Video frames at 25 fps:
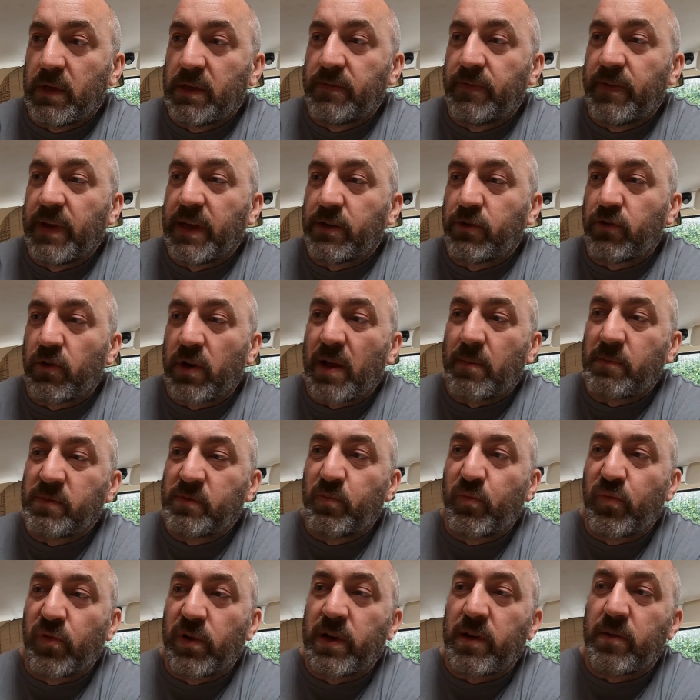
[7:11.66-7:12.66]
This Victron
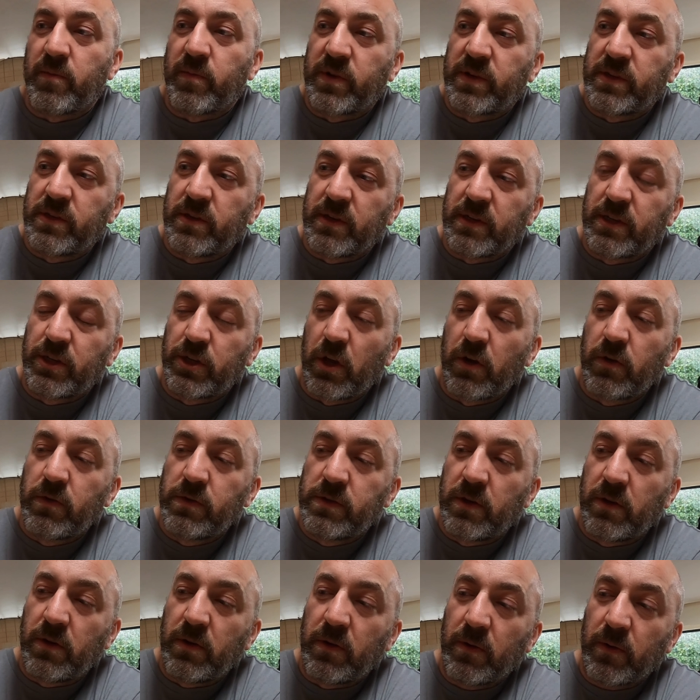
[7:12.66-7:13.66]
app's brilliant because it
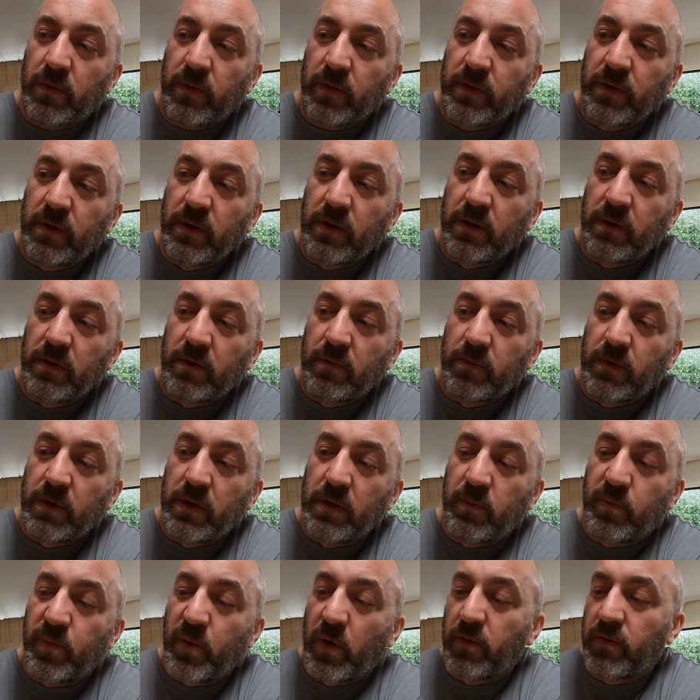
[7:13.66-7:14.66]
shows you
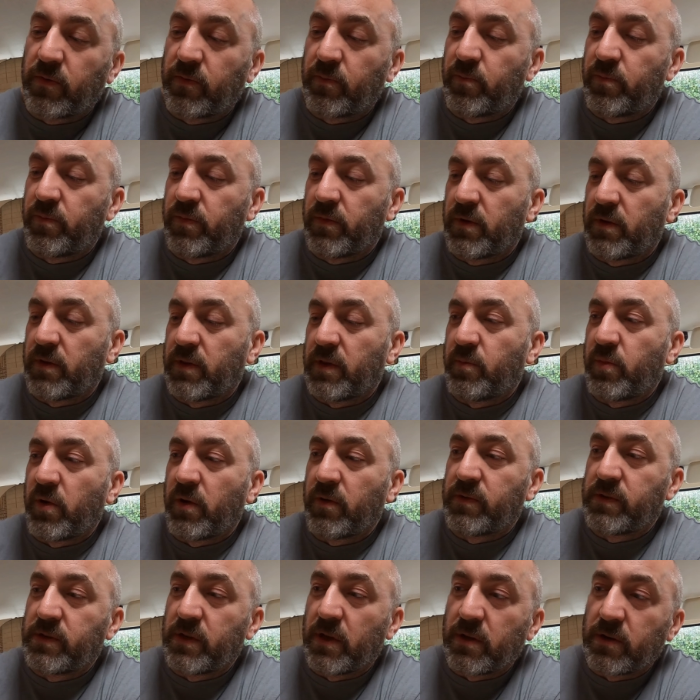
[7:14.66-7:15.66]
both, well, they're
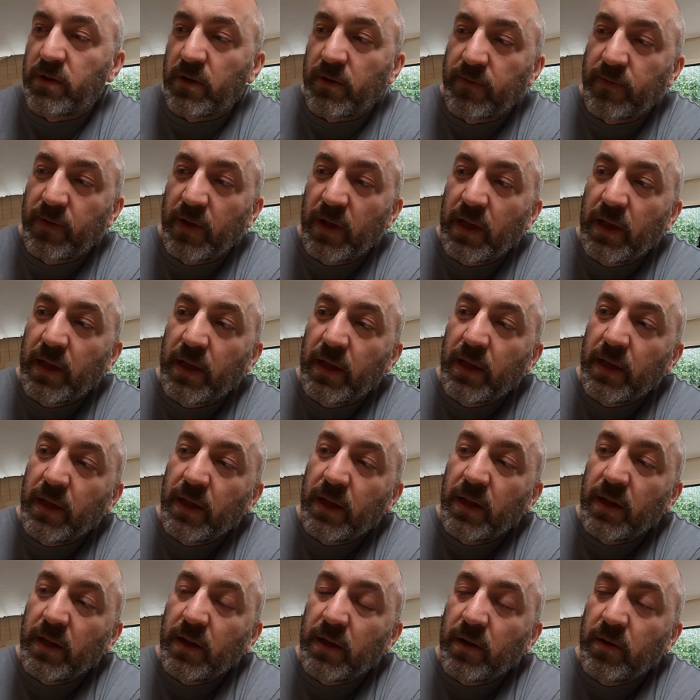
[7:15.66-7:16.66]
both turned off,
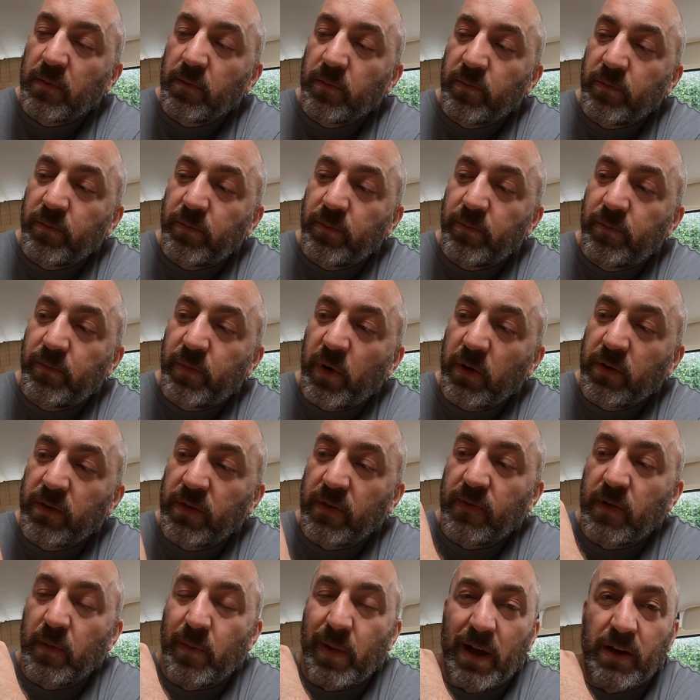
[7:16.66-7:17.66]

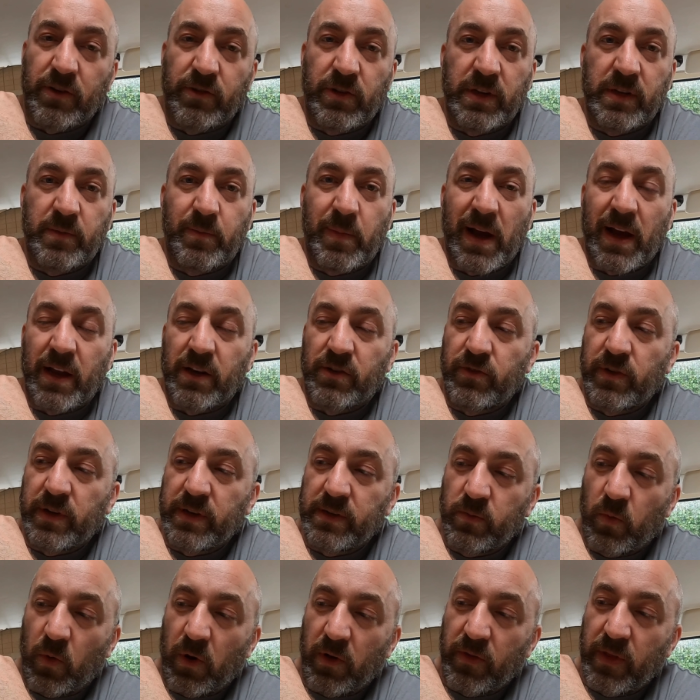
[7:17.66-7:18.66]
both of your battery to
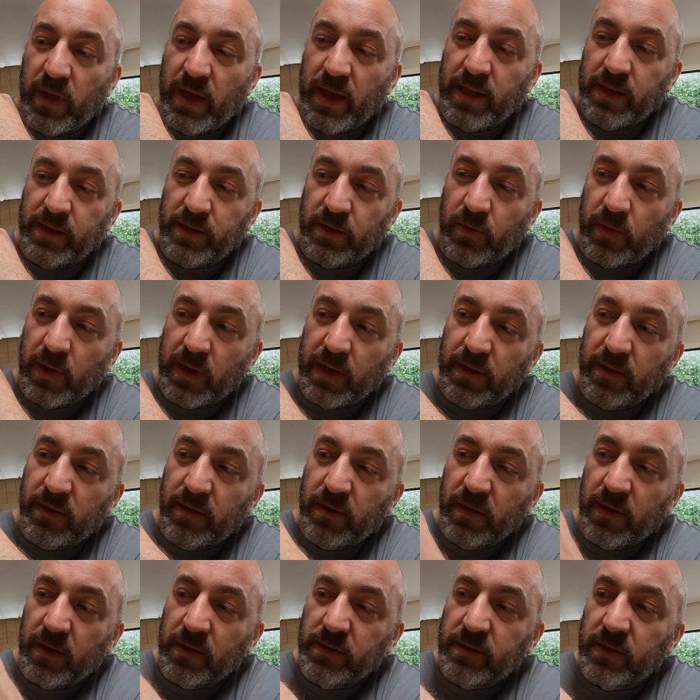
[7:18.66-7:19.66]
batteries, what they're
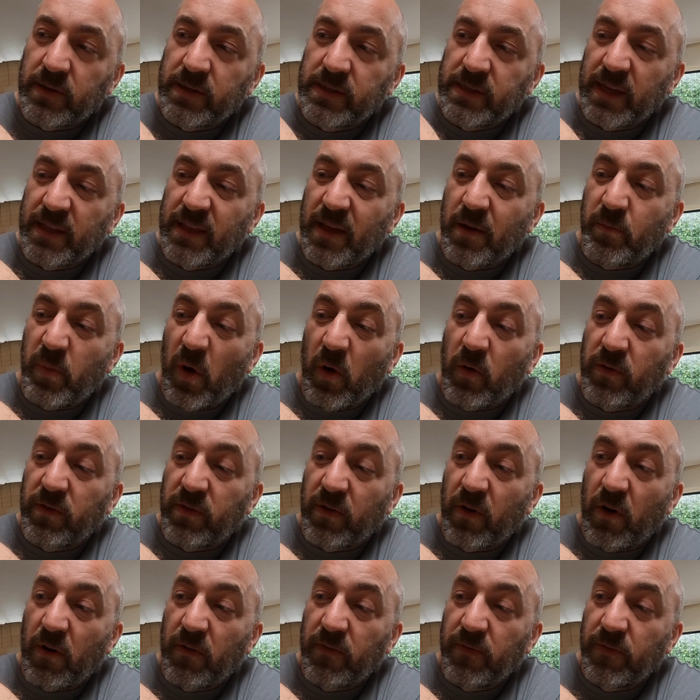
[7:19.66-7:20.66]
doing. As you can see, they're
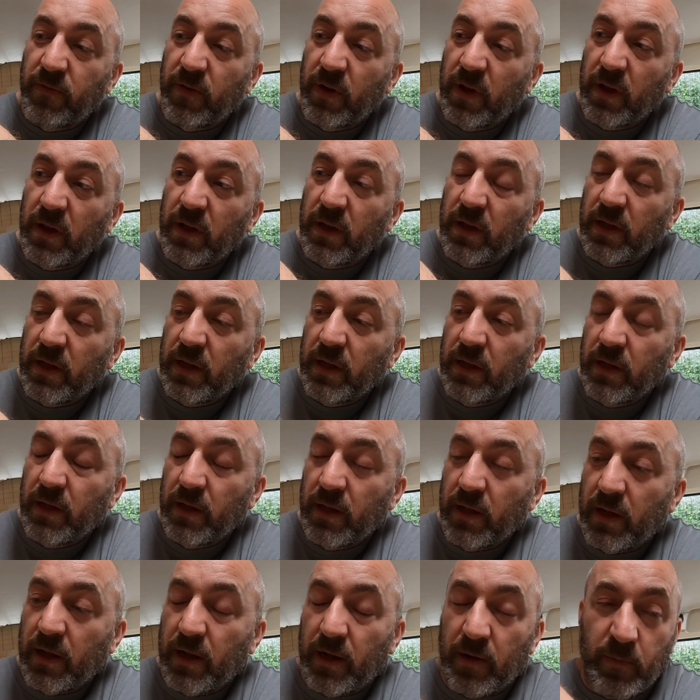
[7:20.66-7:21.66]
both off.
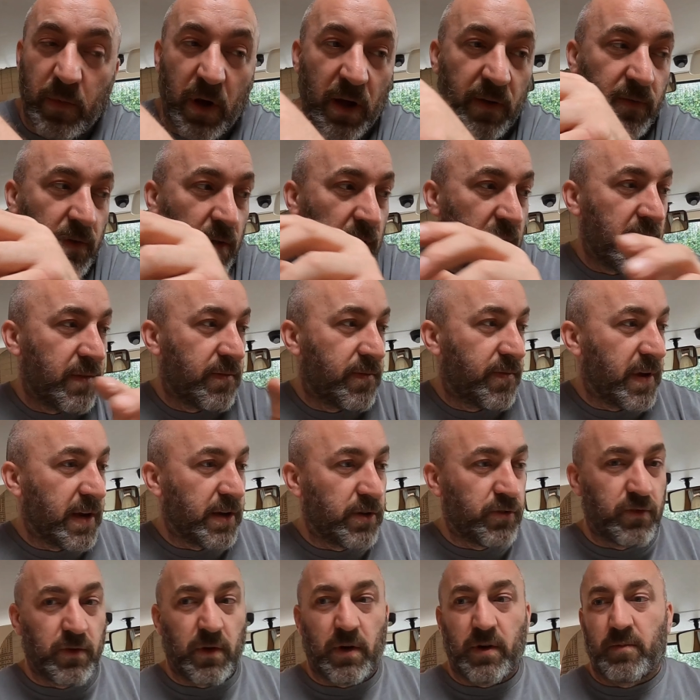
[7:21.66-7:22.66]
I've got a
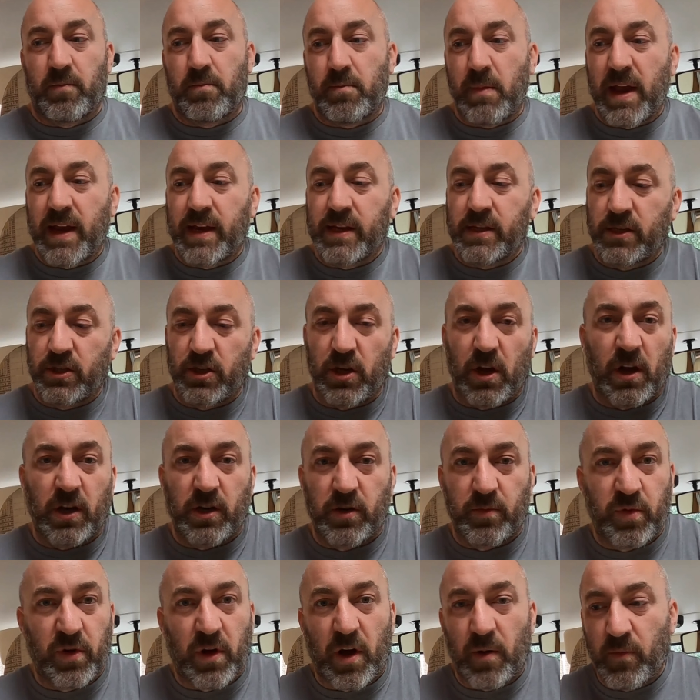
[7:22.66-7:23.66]
Victron mains
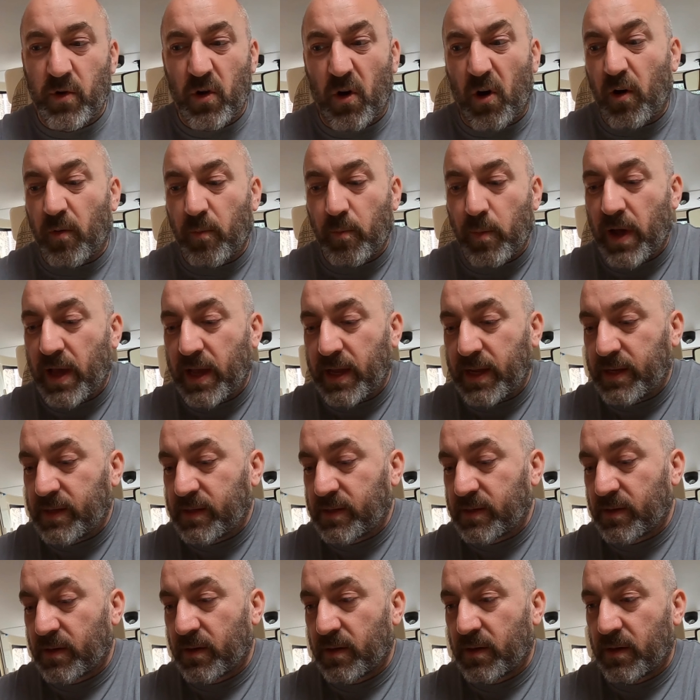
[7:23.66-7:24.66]
charger, but I'm not on
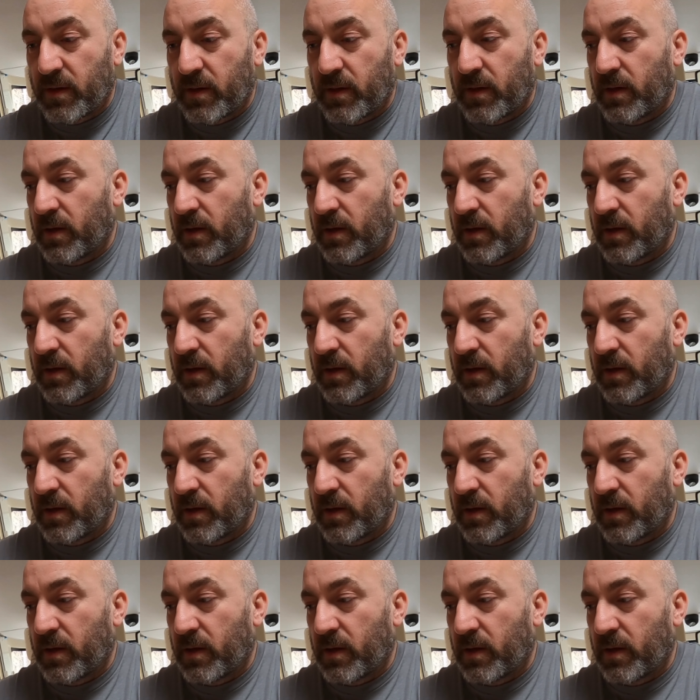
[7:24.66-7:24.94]
mains.